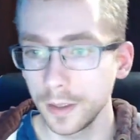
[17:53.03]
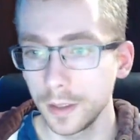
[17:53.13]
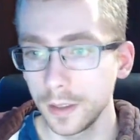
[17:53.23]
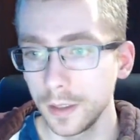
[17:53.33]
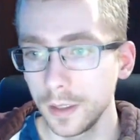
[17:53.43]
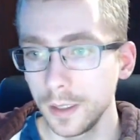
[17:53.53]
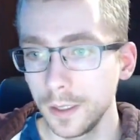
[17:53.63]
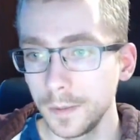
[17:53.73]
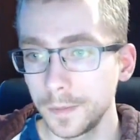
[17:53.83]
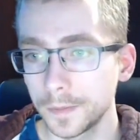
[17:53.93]

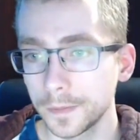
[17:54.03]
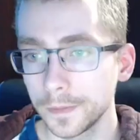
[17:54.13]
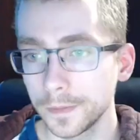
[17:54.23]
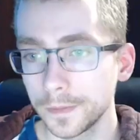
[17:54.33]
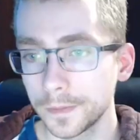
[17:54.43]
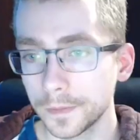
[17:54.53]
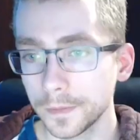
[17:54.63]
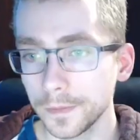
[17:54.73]
[no speech]